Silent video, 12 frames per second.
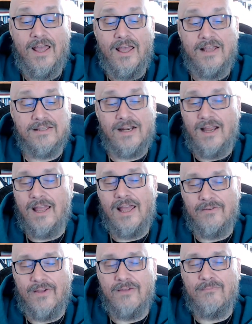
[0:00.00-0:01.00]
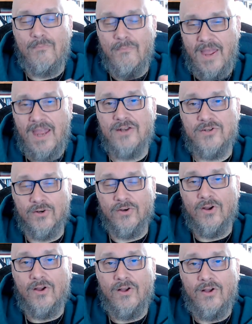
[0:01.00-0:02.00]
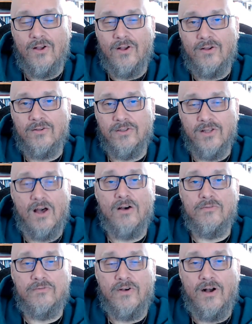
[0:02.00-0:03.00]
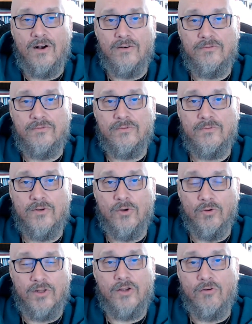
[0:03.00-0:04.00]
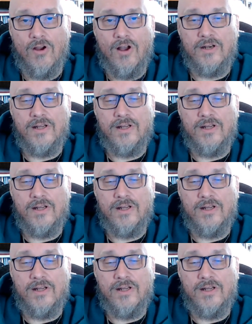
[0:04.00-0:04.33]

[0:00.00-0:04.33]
is that I have a major love of Gorilla Grodd.